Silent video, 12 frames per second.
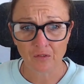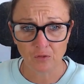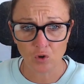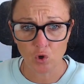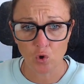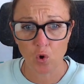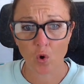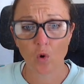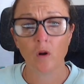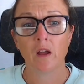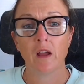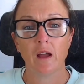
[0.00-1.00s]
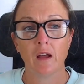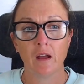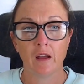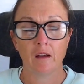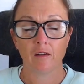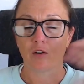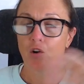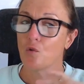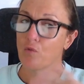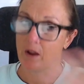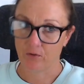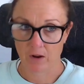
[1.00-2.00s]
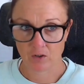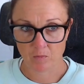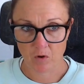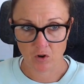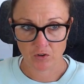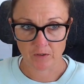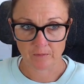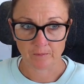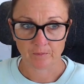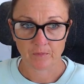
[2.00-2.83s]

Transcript: for your correct range of motion.